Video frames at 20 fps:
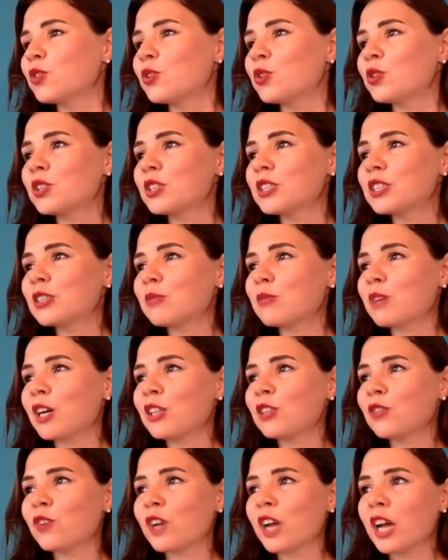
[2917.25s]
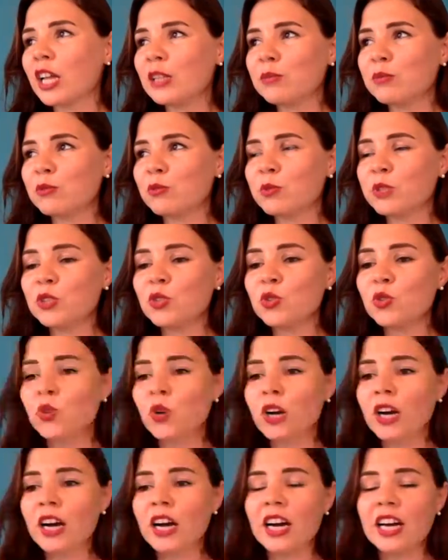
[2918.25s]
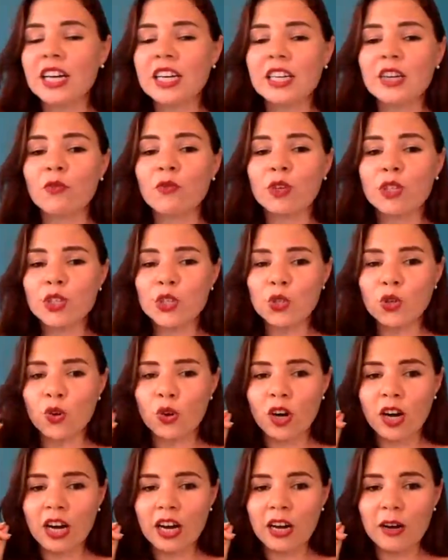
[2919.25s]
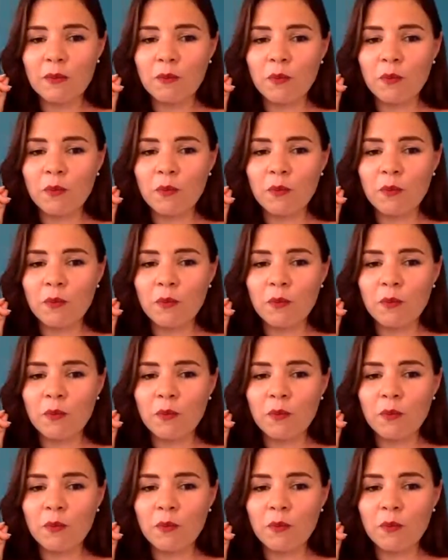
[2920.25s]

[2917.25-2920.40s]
for some kind of help when your